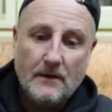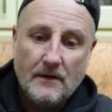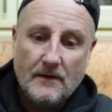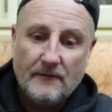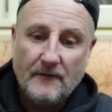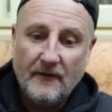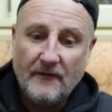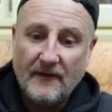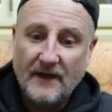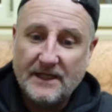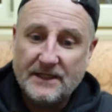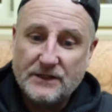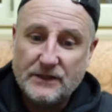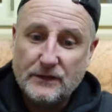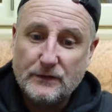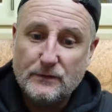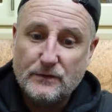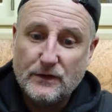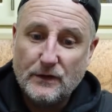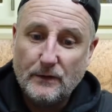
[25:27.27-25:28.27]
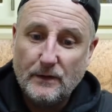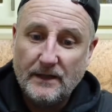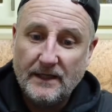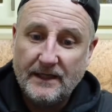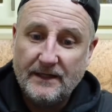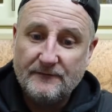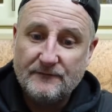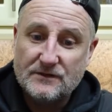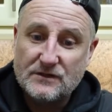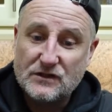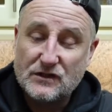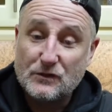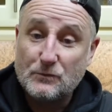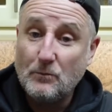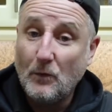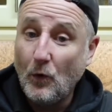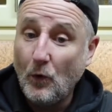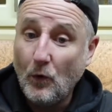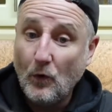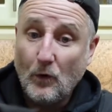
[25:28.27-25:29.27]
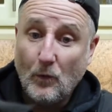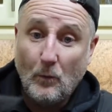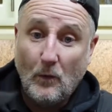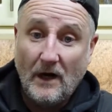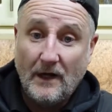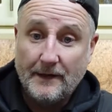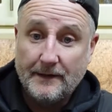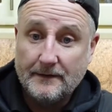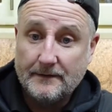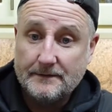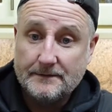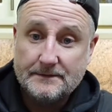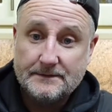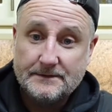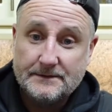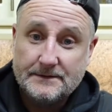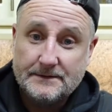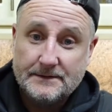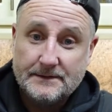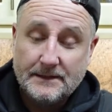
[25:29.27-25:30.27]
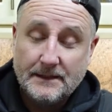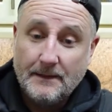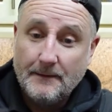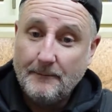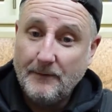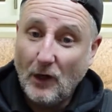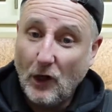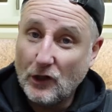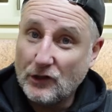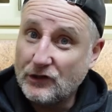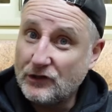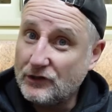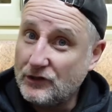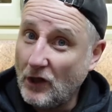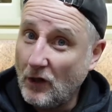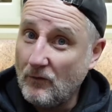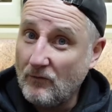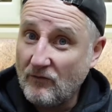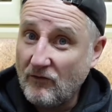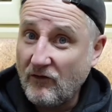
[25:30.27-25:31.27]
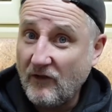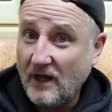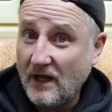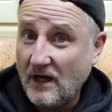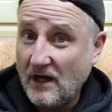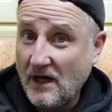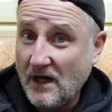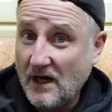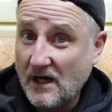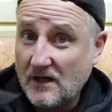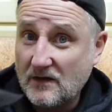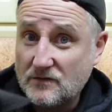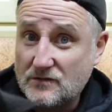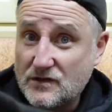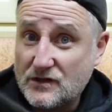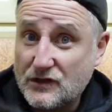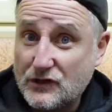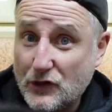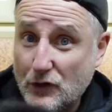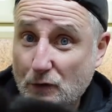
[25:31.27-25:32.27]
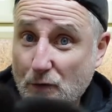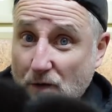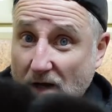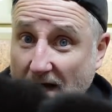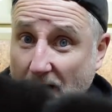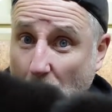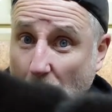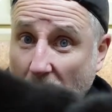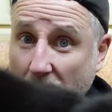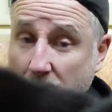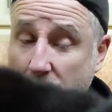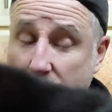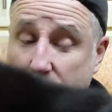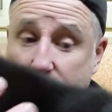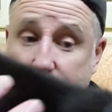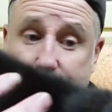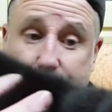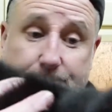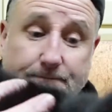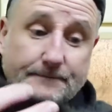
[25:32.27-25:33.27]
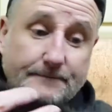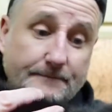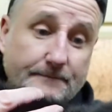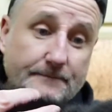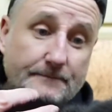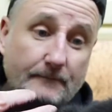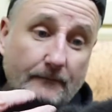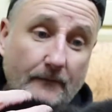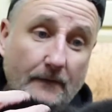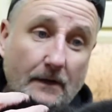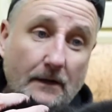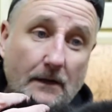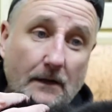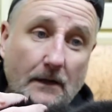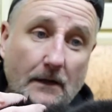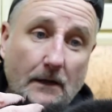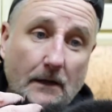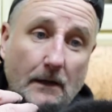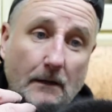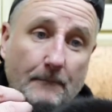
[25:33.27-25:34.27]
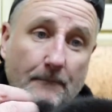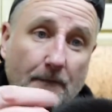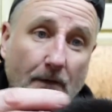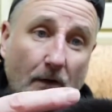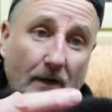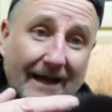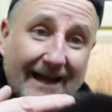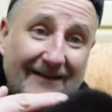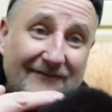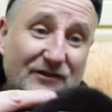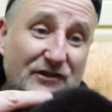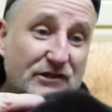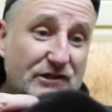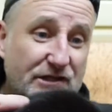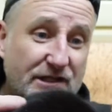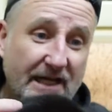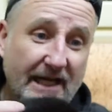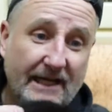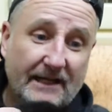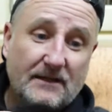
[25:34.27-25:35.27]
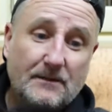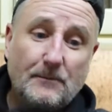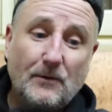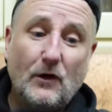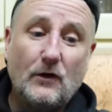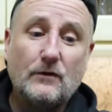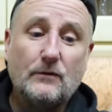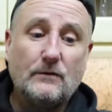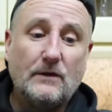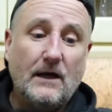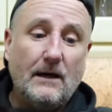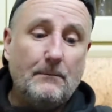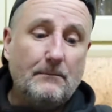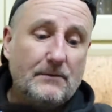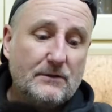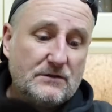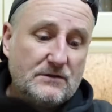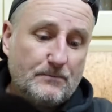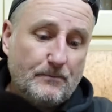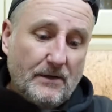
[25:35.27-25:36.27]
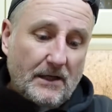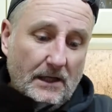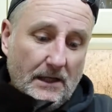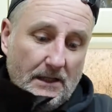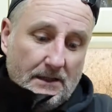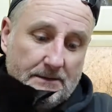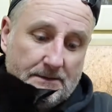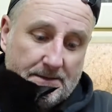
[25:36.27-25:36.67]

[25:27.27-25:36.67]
that they do an even smaller one, but I don't think Argos do that one. I haven't checked the model numbers, but